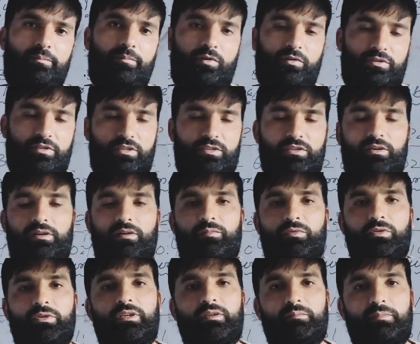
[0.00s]
procedure of
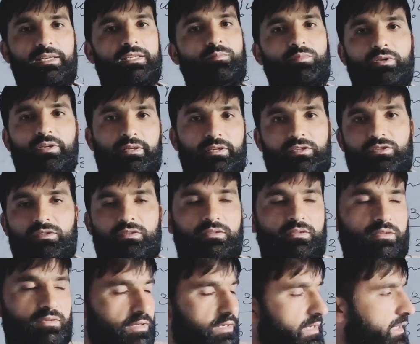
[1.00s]
doing multiplication.
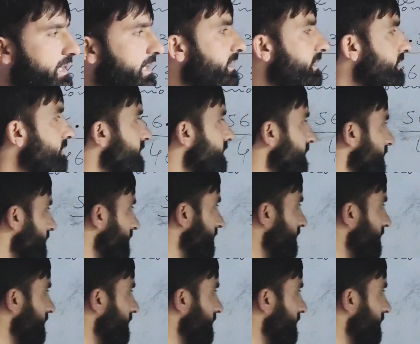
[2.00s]
And this